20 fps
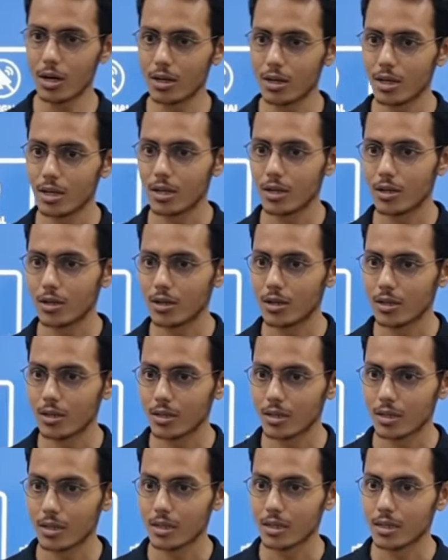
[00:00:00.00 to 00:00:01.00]
The leaf.
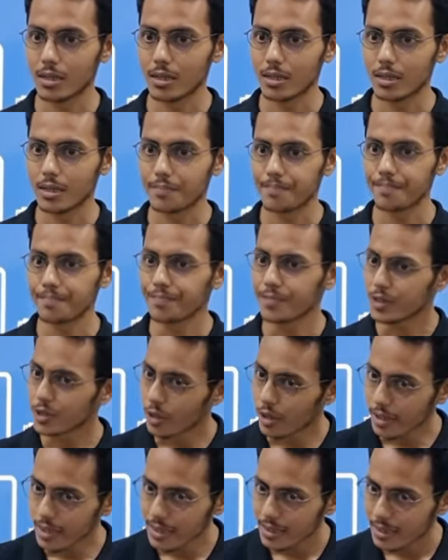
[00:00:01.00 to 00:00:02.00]

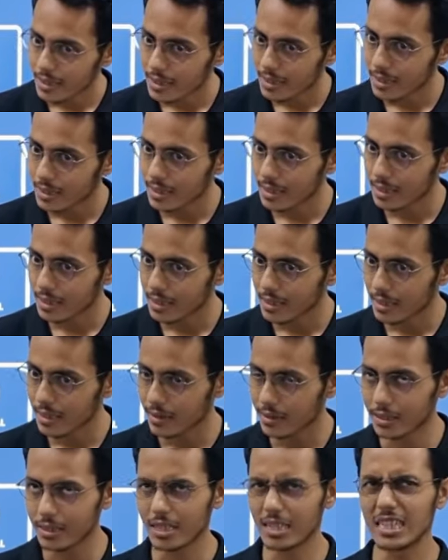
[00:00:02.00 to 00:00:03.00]
Sorry? The leaf.
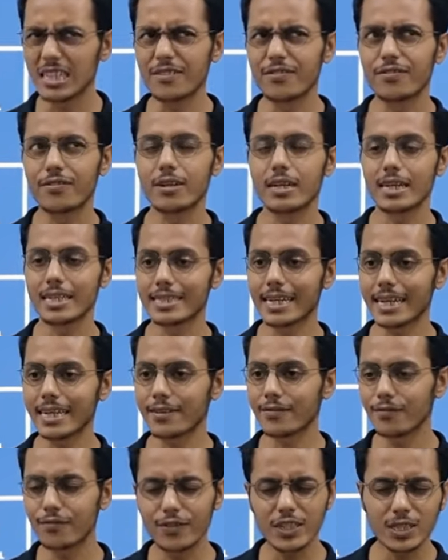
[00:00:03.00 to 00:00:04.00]
The leaf.
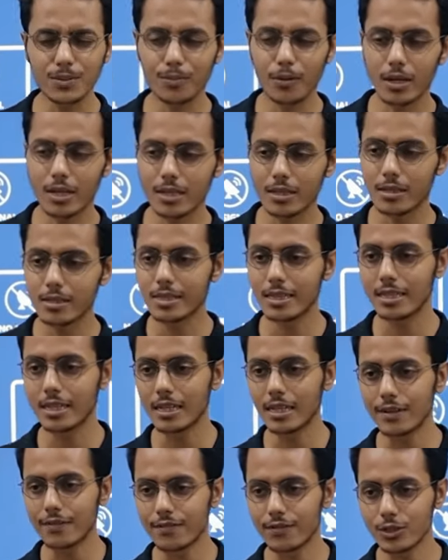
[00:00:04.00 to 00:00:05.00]
Exactly. Which molecules in the
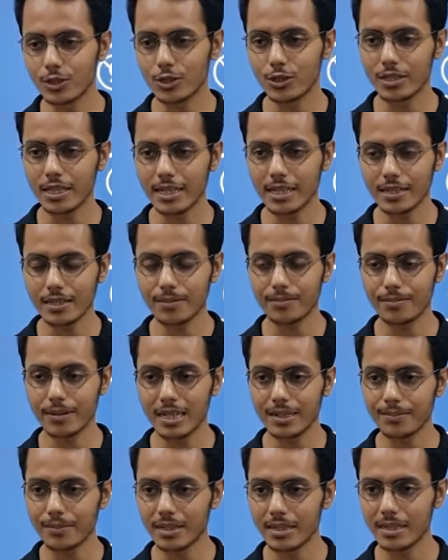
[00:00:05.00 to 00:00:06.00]
leaf do you think
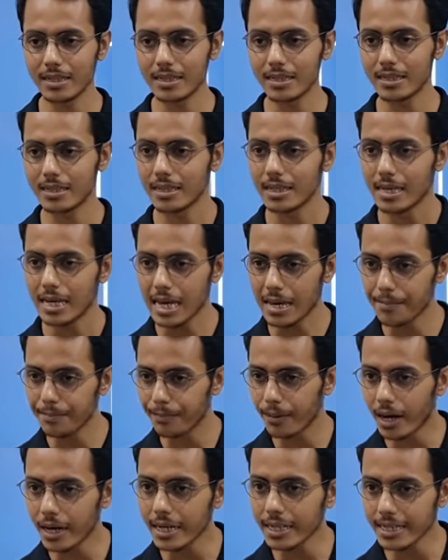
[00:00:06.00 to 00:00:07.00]
might be
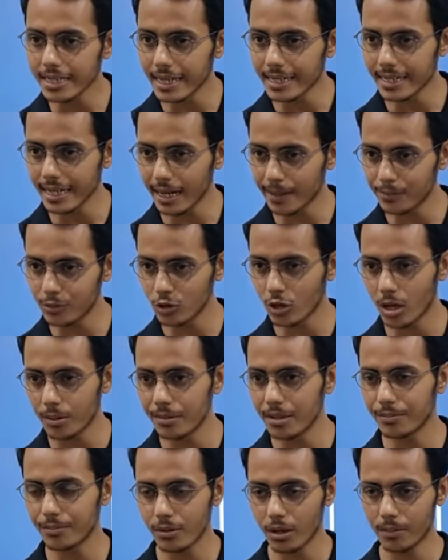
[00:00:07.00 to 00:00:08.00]
imparting that
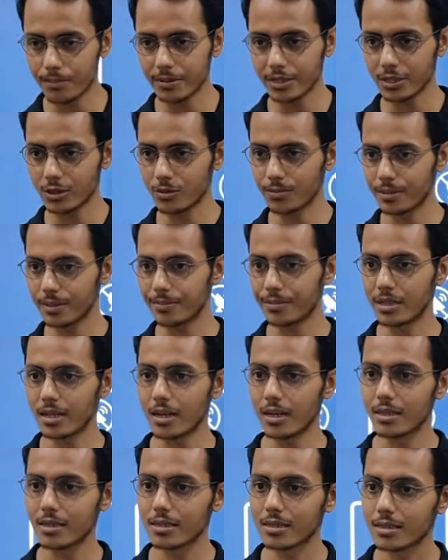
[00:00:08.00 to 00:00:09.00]
absorbent property to paper
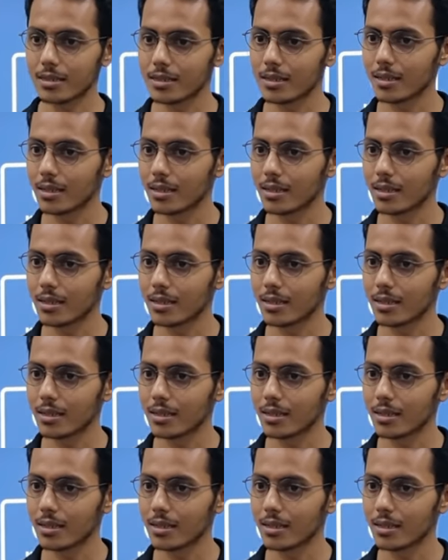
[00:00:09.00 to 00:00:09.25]
towels?